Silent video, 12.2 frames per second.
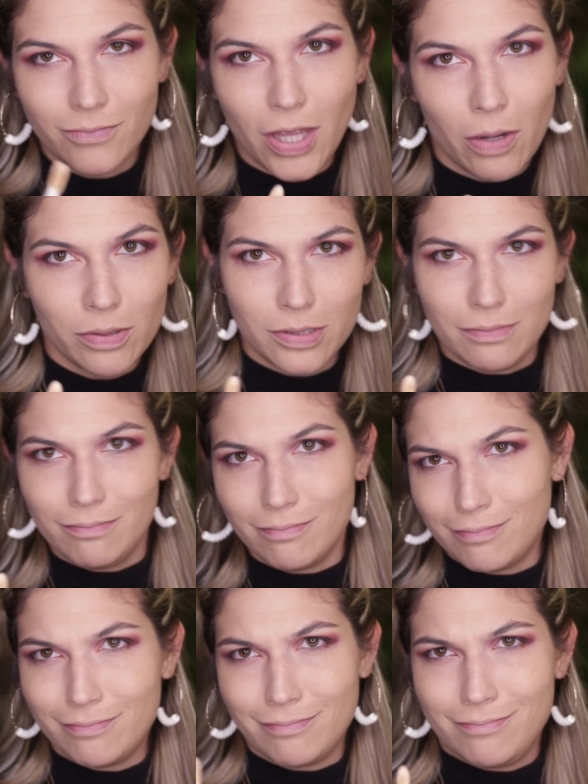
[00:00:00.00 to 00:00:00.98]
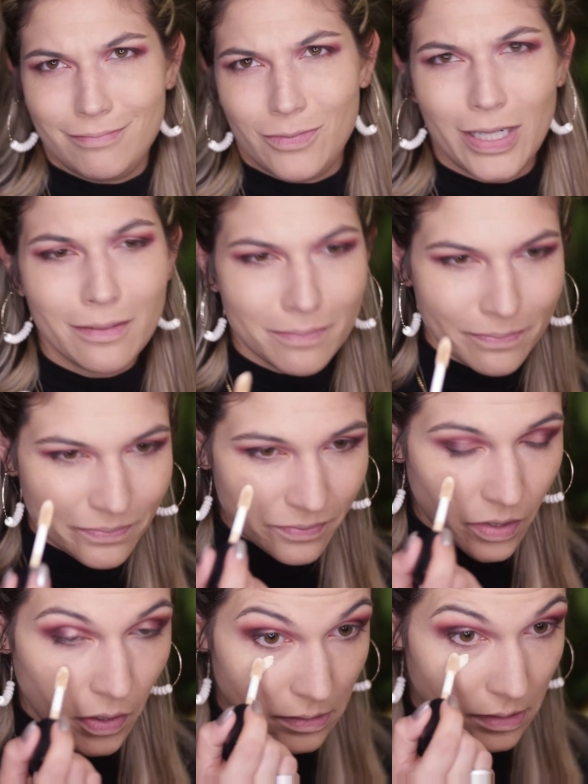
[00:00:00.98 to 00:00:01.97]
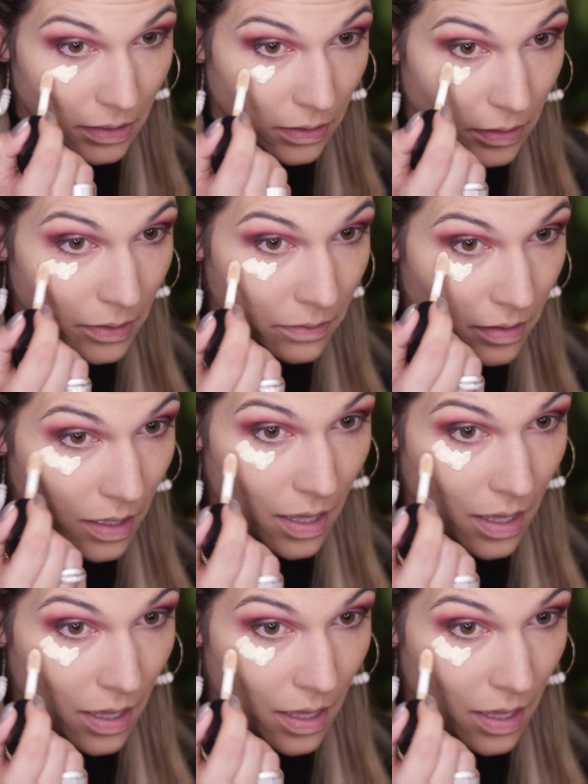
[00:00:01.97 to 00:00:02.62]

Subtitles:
That was, what? Concealer,